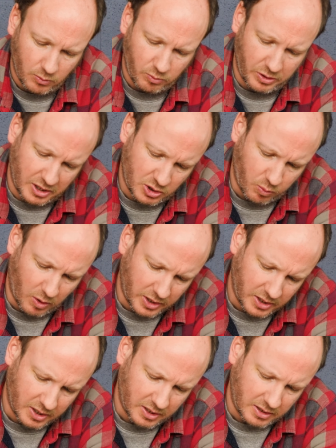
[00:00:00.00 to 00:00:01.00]
With this
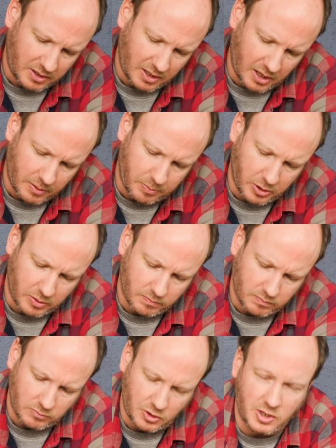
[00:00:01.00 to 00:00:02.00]
one, I put
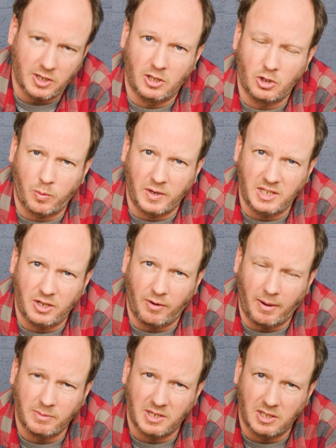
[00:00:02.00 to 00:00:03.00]
just under 20
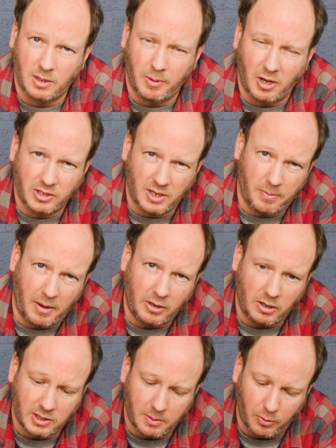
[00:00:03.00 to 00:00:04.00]
grams into the basket, about
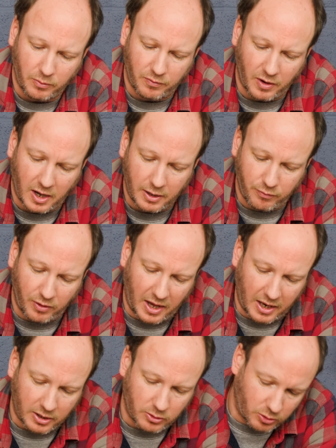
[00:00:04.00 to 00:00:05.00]
19.5, and
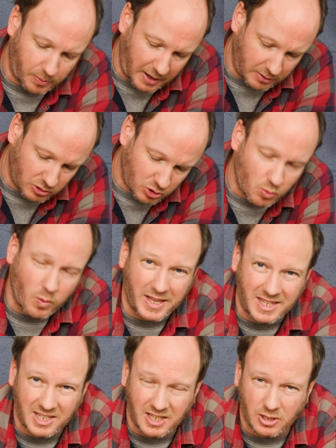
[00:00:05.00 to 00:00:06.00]
I got about
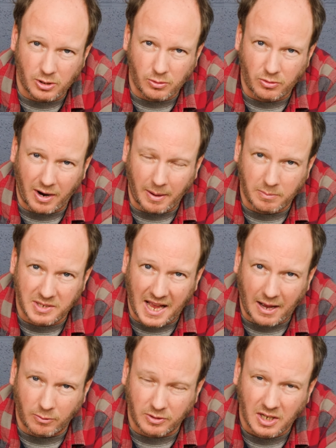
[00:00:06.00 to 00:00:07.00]
22 grams
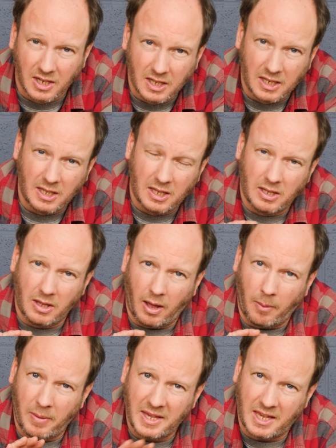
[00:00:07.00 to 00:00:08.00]
out.
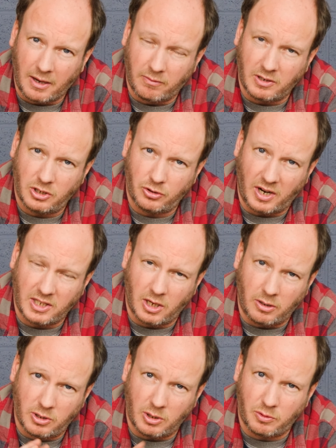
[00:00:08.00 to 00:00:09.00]
I'm making it a
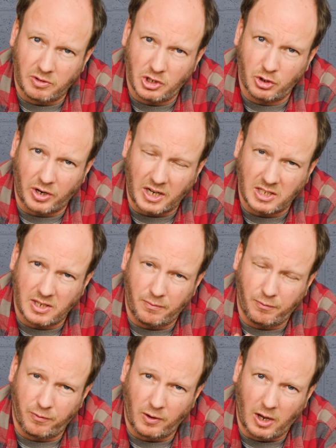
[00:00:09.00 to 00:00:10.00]
ristretto, so it's
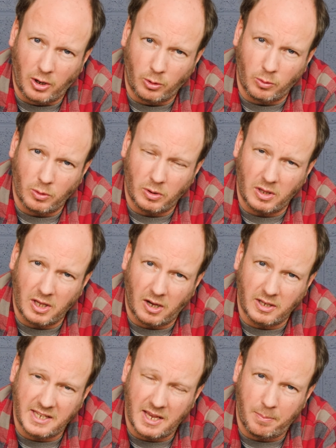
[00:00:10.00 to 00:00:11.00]
restrictive flow. The
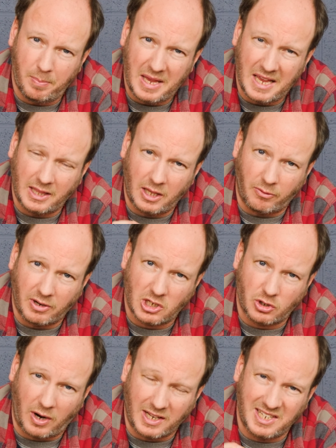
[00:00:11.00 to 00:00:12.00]
idea being that you're
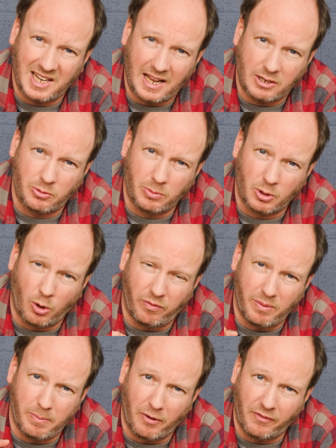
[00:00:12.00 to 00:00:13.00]
extracting less from the
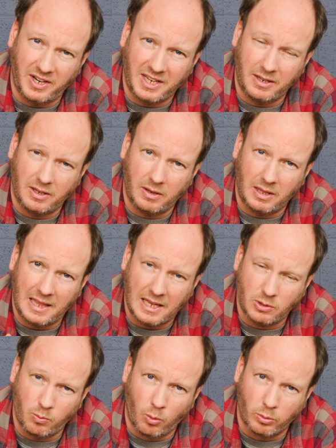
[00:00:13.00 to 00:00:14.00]
coffee by running
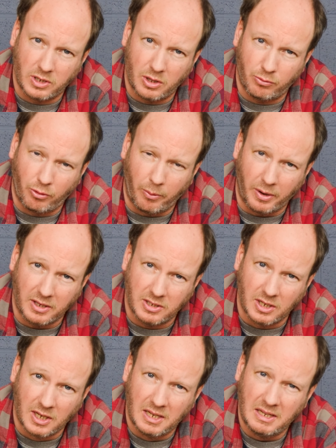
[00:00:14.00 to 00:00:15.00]
less water through it